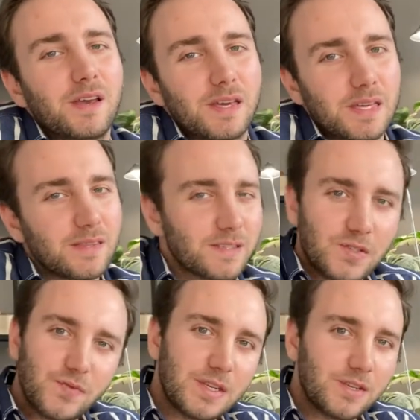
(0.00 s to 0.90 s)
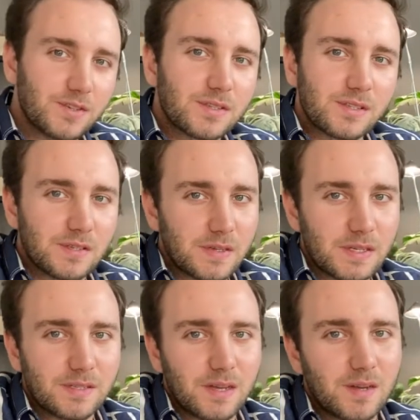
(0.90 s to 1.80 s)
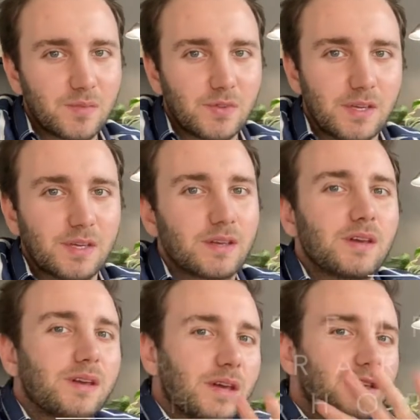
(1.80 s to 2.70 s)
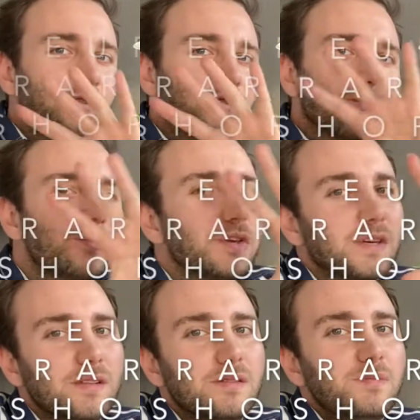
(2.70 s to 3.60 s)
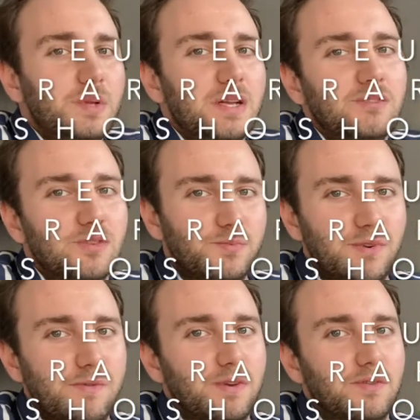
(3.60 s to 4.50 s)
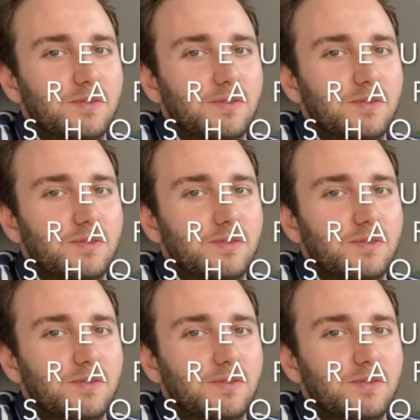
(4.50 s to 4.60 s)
In this video series, I'm doing a European plant shop review.